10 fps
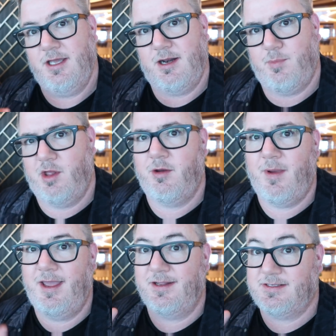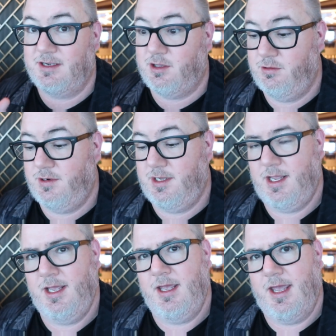It'll blow your mind, it's included,
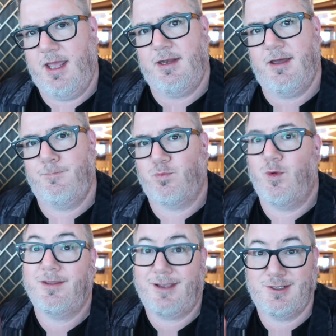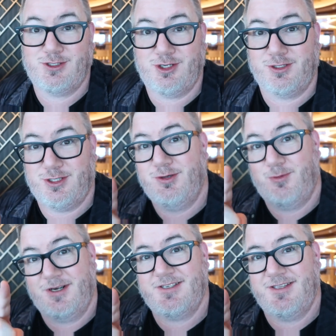and well, they got dessert too. You
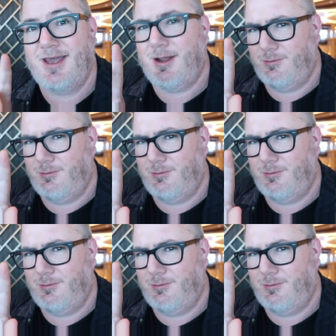wanna see that?